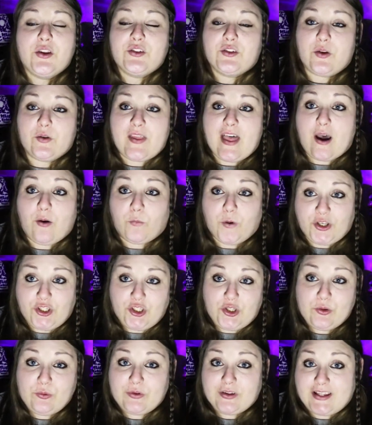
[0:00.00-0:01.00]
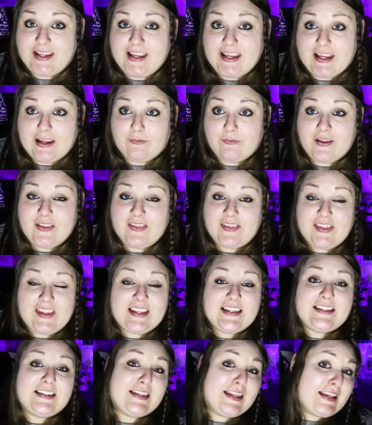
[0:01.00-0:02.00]
so that when you leave,
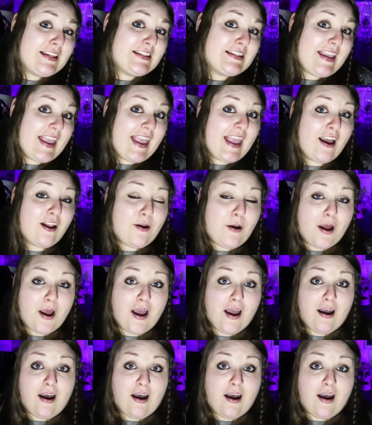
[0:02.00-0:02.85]
these things can't